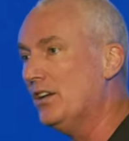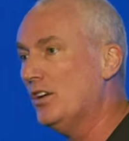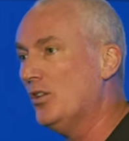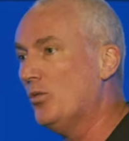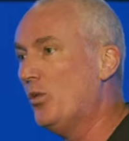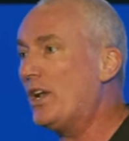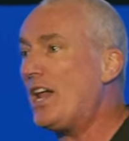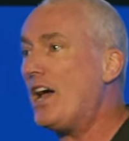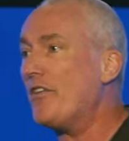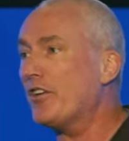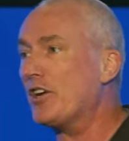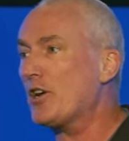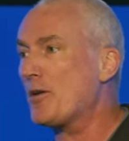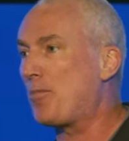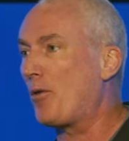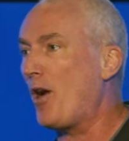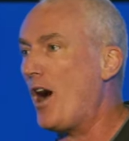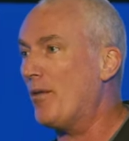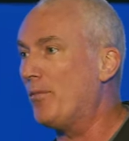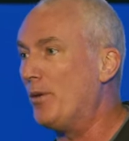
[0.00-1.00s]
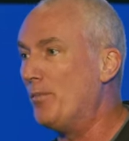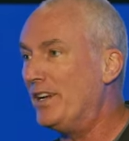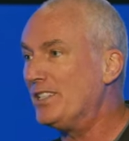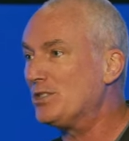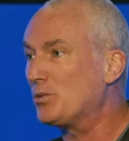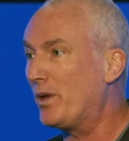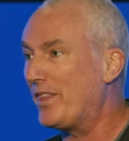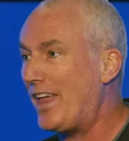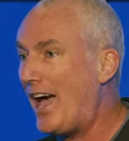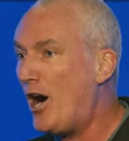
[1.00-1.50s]
Whatever your problem
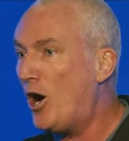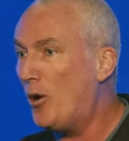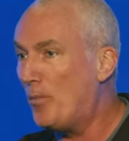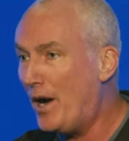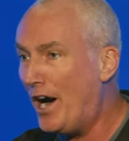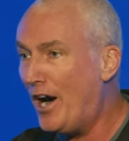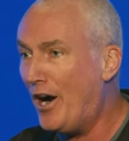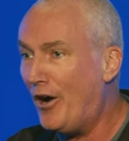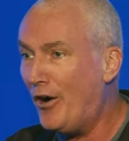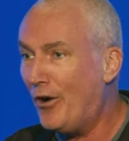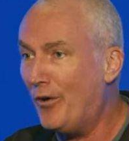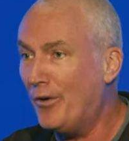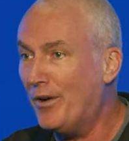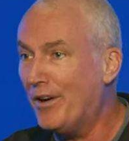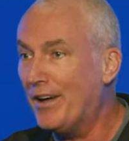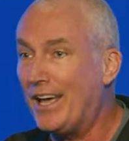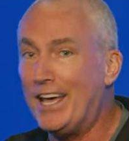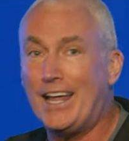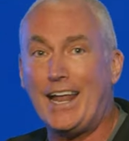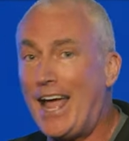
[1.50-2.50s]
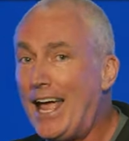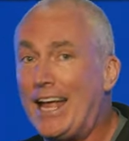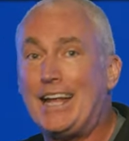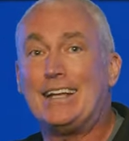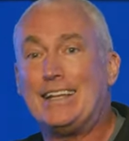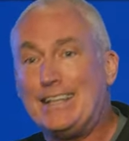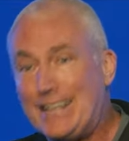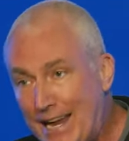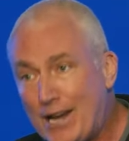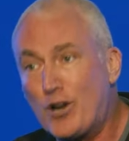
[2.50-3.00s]
is with Albo, it
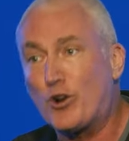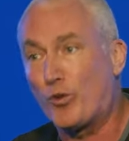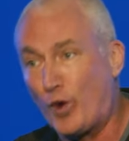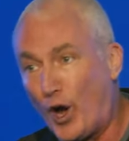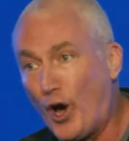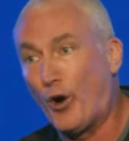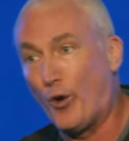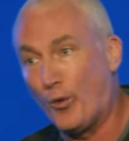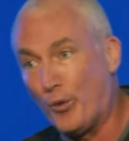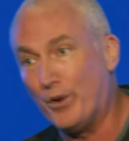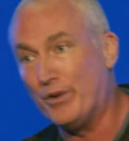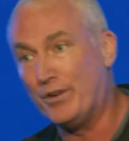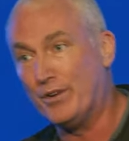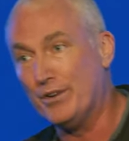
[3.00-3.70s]
ain't Nero.